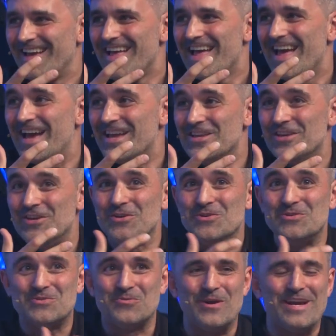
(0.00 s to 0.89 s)
a
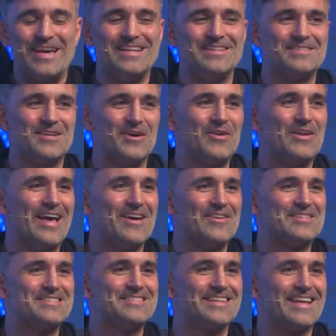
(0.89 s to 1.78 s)
huge win. So it allowed
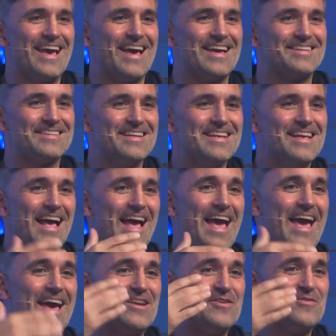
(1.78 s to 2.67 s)
us to get
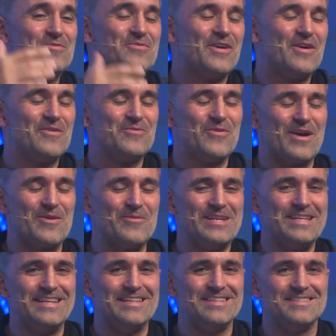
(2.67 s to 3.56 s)
ahead of where we
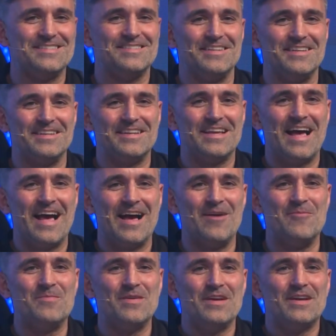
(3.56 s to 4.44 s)
needed to
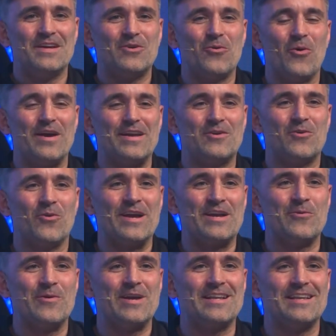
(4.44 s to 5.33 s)
quite
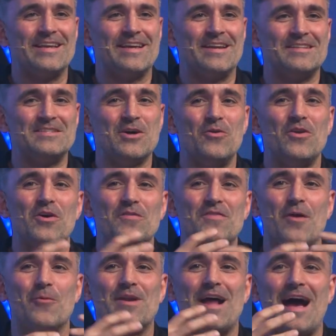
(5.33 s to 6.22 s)
quickly. And I don't know if
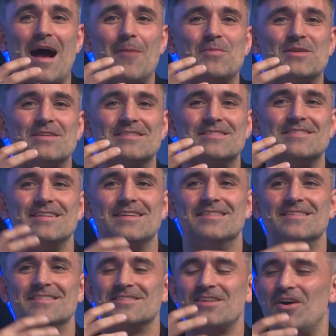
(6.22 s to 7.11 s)
that would have happened in
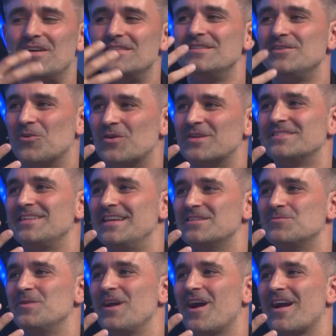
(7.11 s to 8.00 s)
the size of the
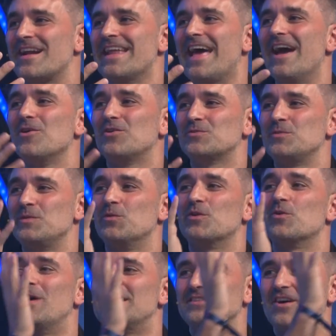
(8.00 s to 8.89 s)
organization we are now, because we would
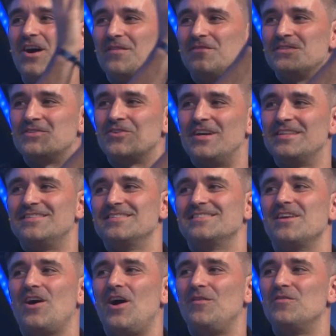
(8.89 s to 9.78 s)
have went off and tried to
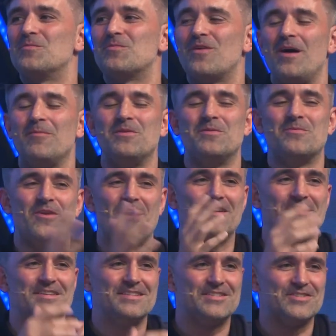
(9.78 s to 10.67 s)
solve the problem
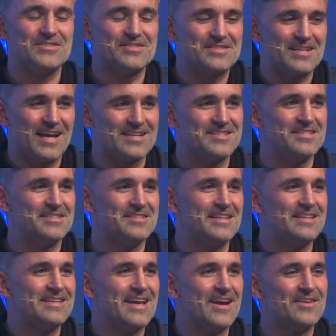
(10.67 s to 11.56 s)
rather than just actually
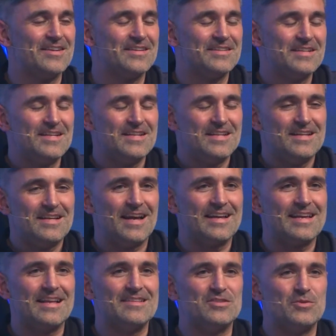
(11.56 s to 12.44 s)
sitting down and
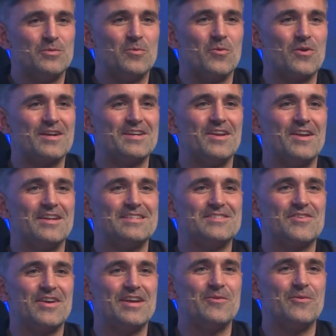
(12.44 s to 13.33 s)
getting someone working on it
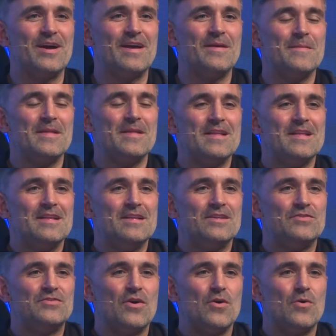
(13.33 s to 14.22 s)
straight away.
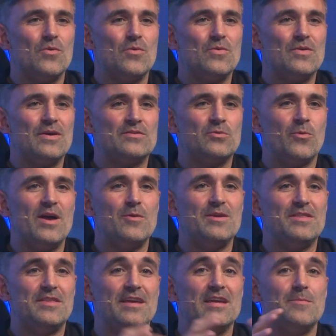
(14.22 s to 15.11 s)
So the way
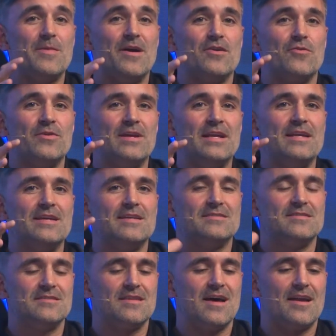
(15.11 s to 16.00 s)
we think about it really is
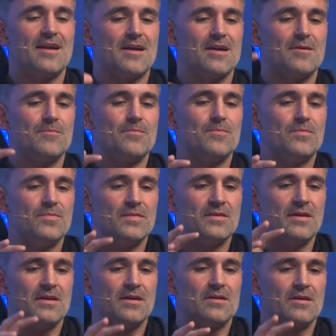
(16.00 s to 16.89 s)
that our
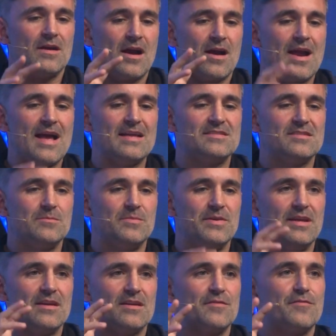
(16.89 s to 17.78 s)

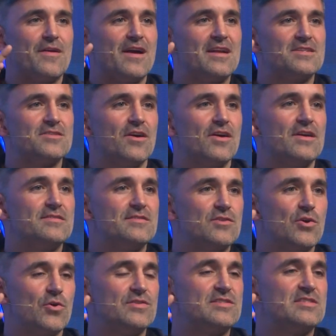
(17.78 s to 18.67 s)
SMB and our franchise
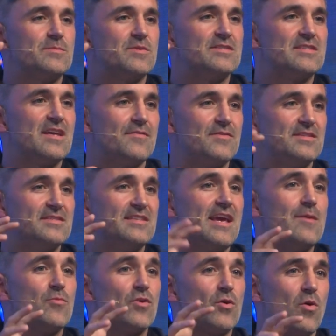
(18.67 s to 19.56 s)
customers have the
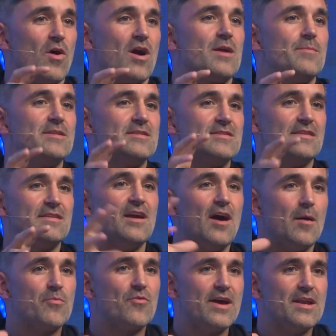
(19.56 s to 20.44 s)
same requirements at the
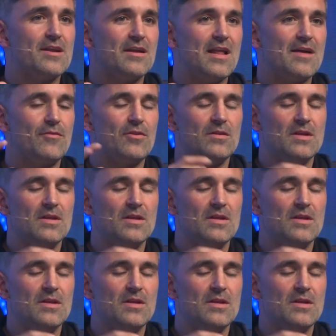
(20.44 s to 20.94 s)
operator level.